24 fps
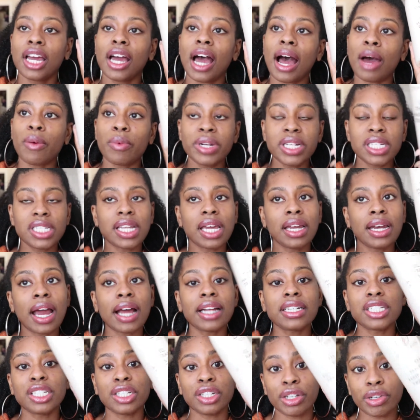I wouldn't say
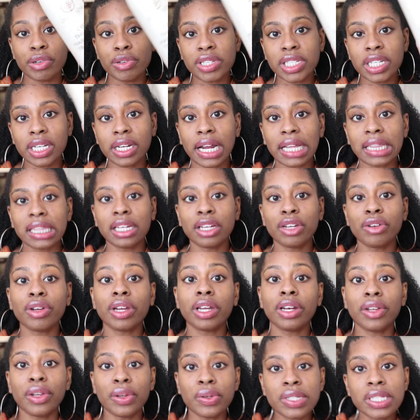not to use it. I think you
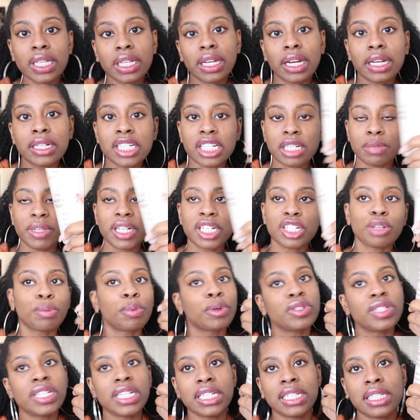can use it. Just because you're
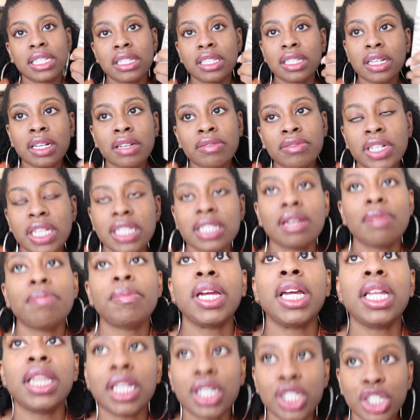protein sensitive doesn't
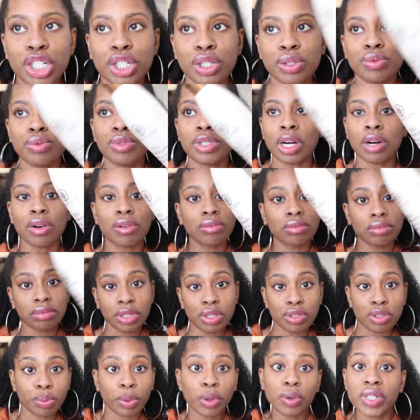mean that you don't
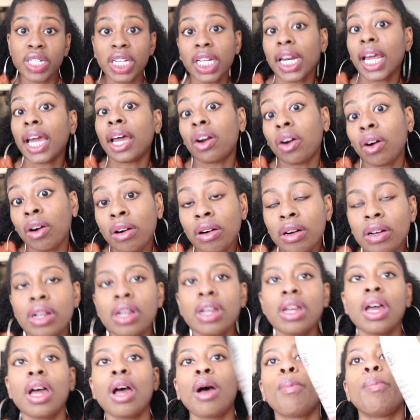use protein at all.
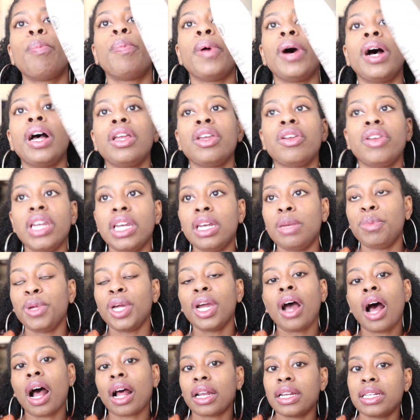But you need to be
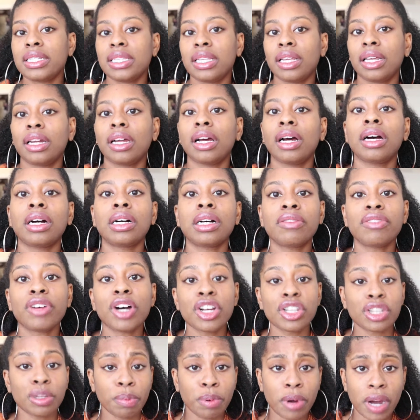cognizant of
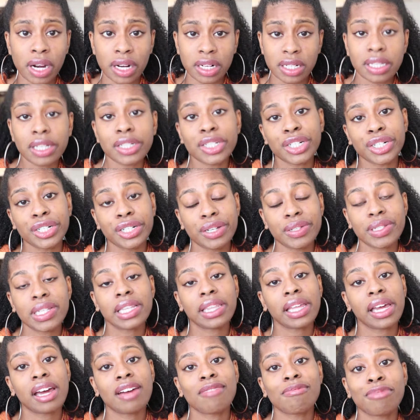other products that you're using
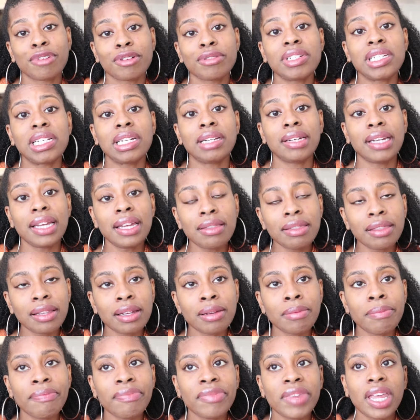that have protein in
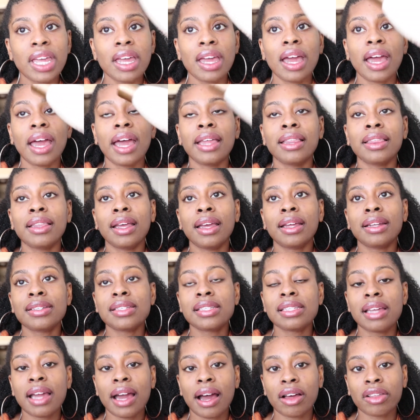them, and then
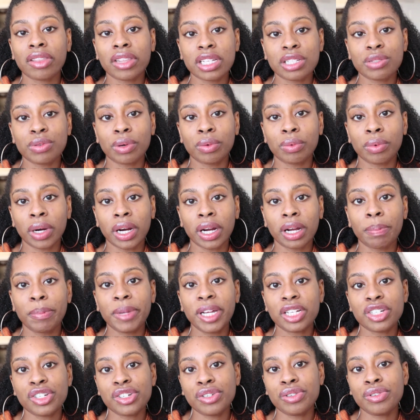see how this would work,
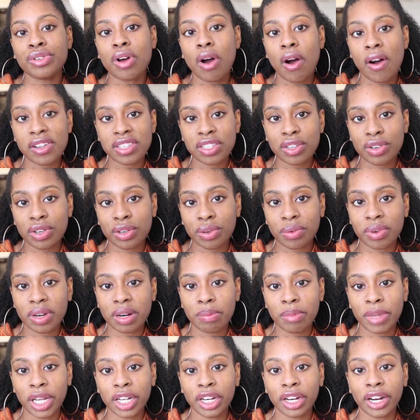because you also don't want to
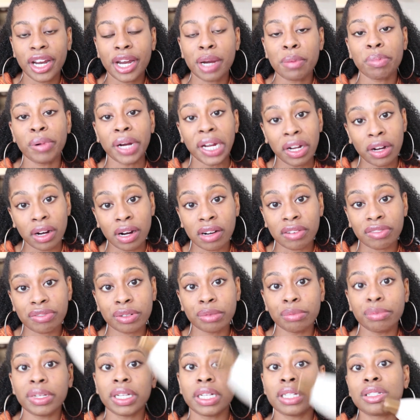make your hair break off
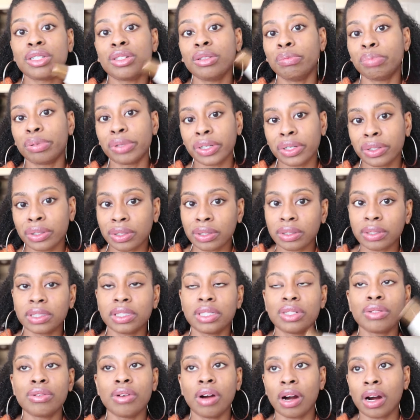from being too brittle and
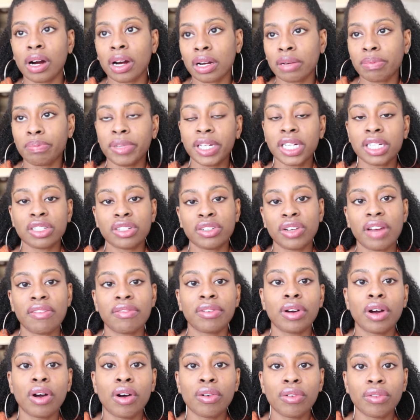too hard because you have
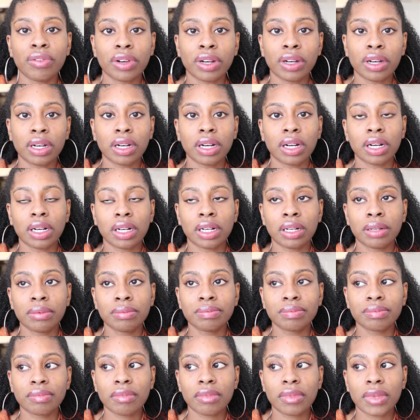
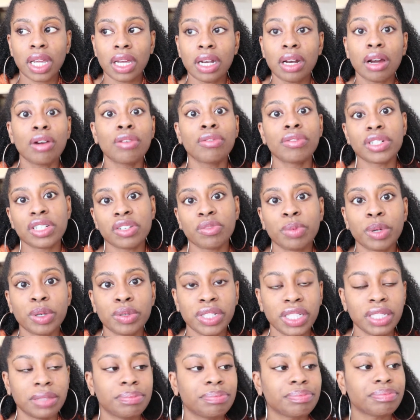an overage of
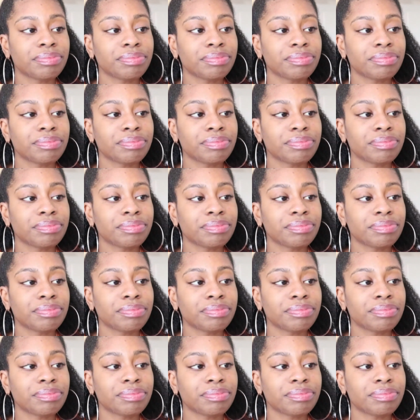protein.